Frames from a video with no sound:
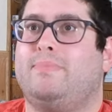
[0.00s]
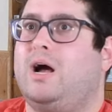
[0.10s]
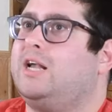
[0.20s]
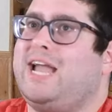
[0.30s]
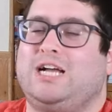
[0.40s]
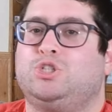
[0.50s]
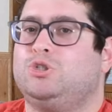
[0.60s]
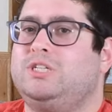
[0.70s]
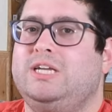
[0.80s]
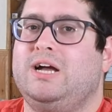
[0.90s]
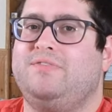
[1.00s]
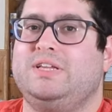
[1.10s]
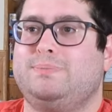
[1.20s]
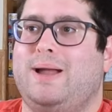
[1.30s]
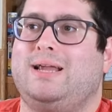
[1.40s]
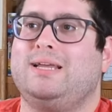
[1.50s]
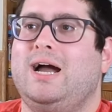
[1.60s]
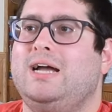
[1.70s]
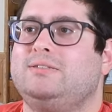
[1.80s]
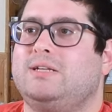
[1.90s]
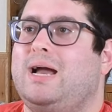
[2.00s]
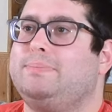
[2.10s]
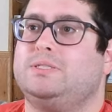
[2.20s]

a casualty of these bad guys and happens